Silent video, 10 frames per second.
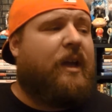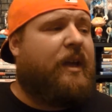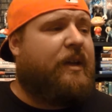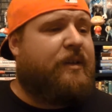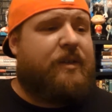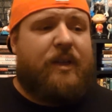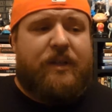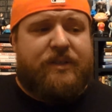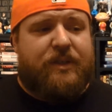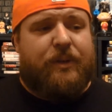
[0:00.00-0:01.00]
And
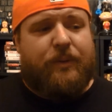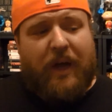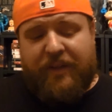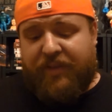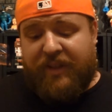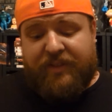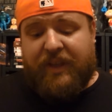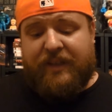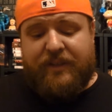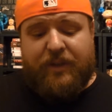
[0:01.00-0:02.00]
so I think
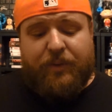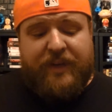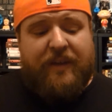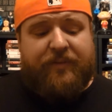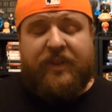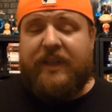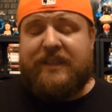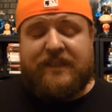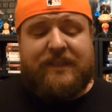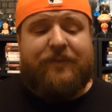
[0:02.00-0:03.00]
that you know
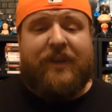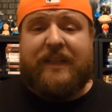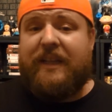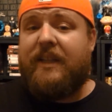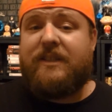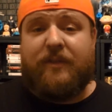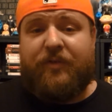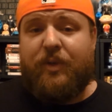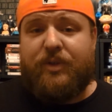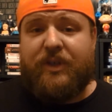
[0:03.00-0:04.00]
Netflix and stuff like that. That's the
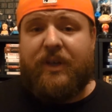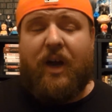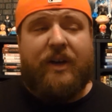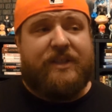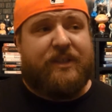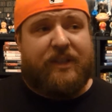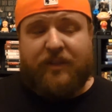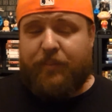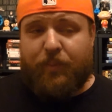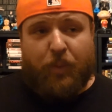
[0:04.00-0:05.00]
future, honestly.
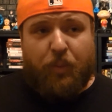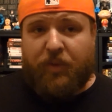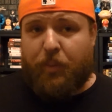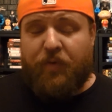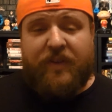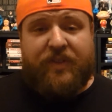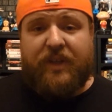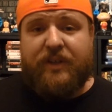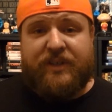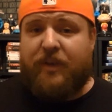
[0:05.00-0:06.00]
the The movie
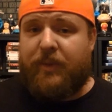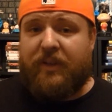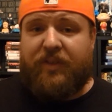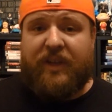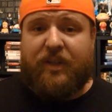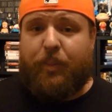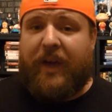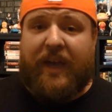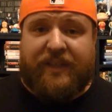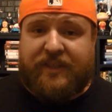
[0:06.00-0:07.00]
theater is going to be a thing of the
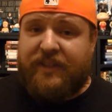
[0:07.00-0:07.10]
past.